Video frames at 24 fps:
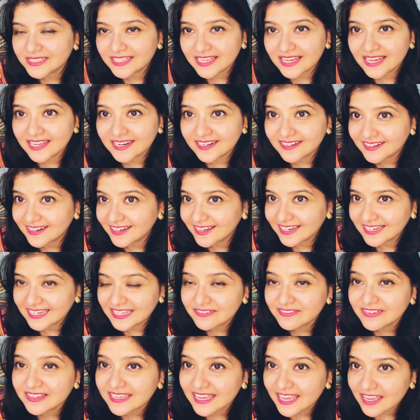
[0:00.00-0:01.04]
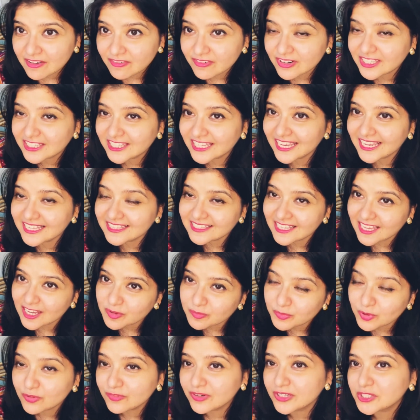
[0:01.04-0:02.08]
They are leaving everything, and they are
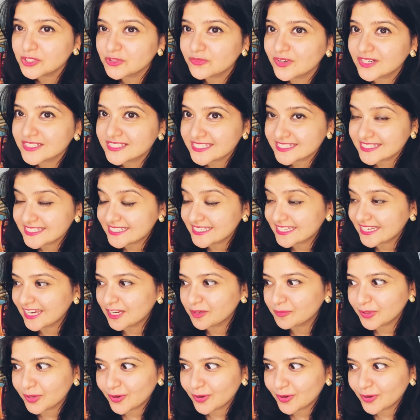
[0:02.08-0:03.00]
moving towards the city gate,